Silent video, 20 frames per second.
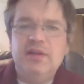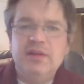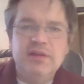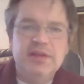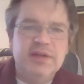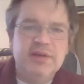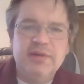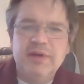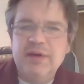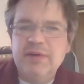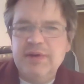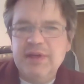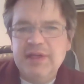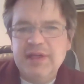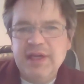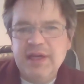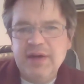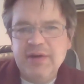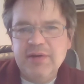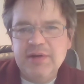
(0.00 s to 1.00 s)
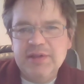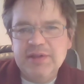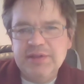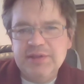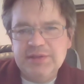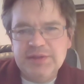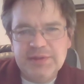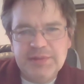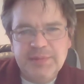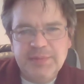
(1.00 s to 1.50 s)
literary
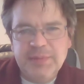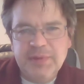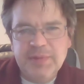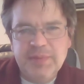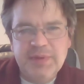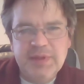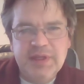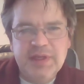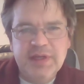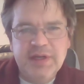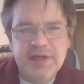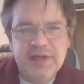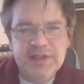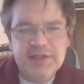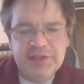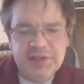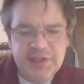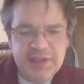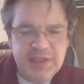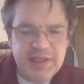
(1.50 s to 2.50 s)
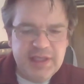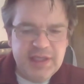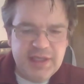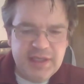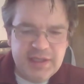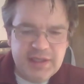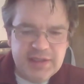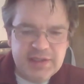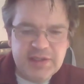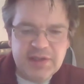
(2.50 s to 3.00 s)
characters because she
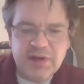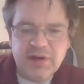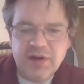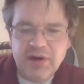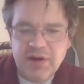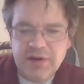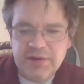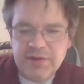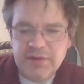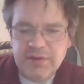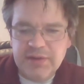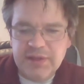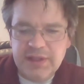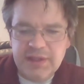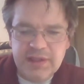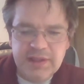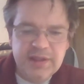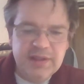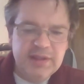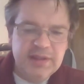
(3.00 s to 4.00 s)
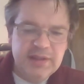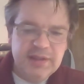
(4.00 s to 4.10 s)
is utterly